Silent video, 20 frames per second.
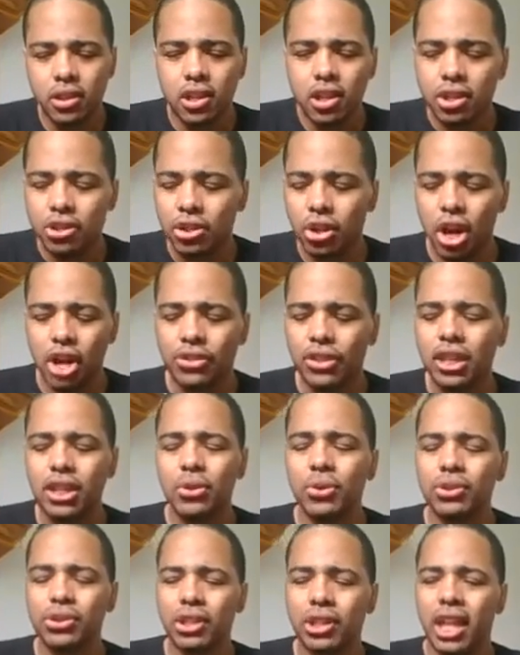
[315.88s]
So I think it
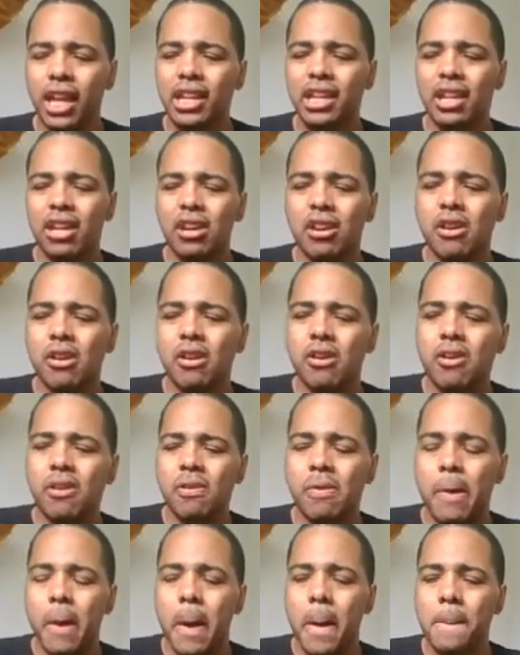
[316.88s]
was like
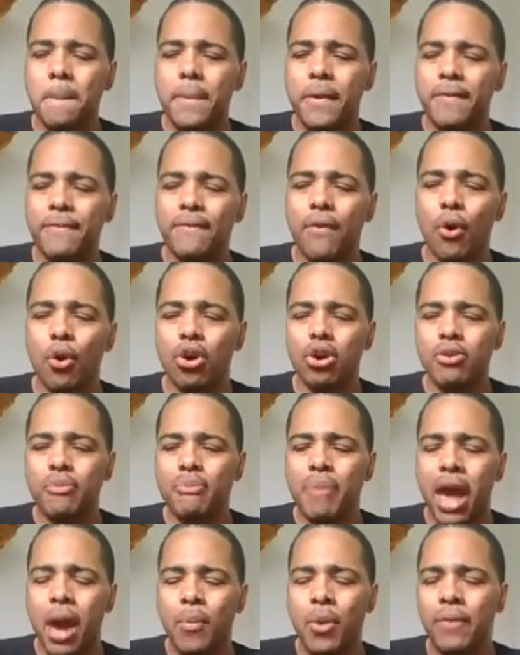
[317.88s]
before
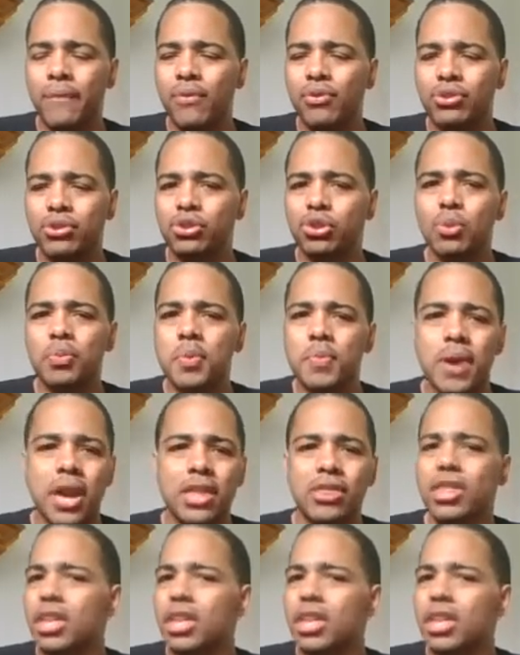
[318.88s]
Batman vs Superman.